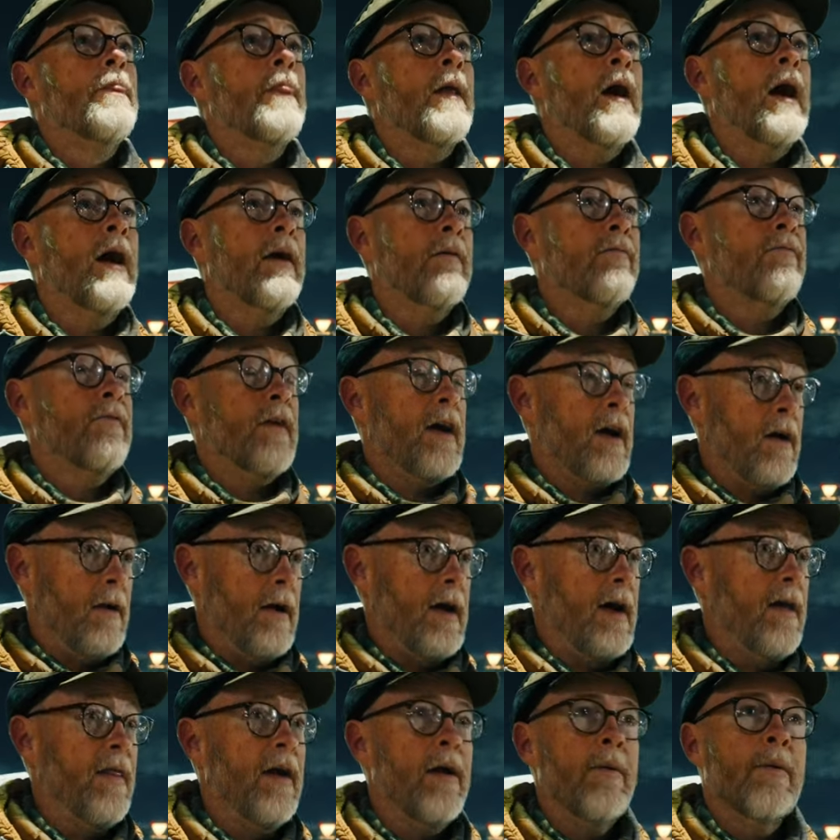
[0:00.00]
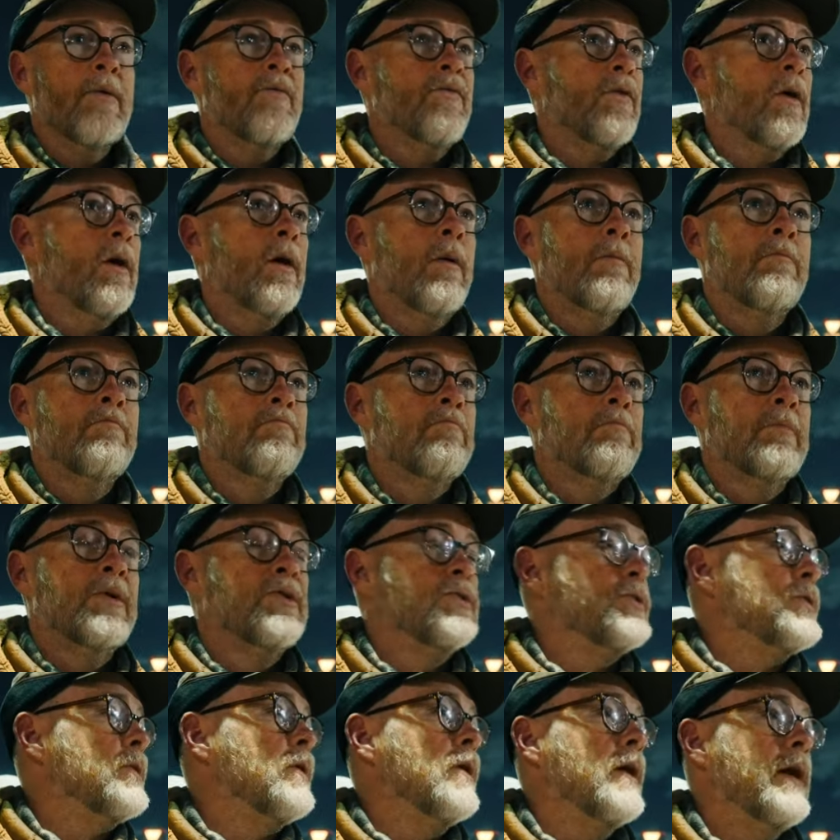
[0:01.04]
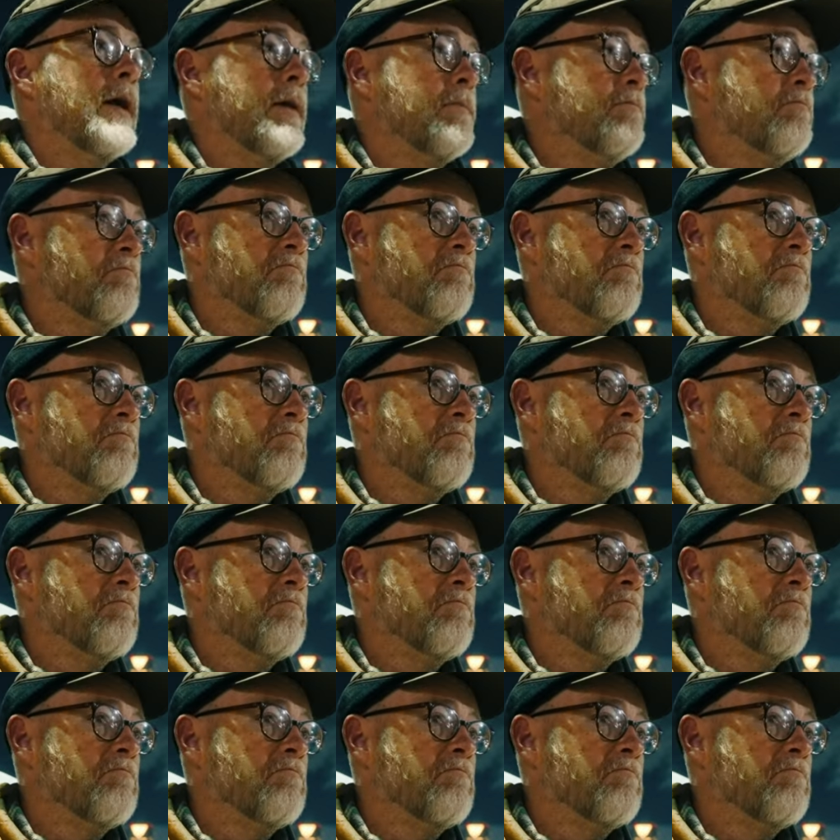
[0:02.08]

I found out, they were from Missouri.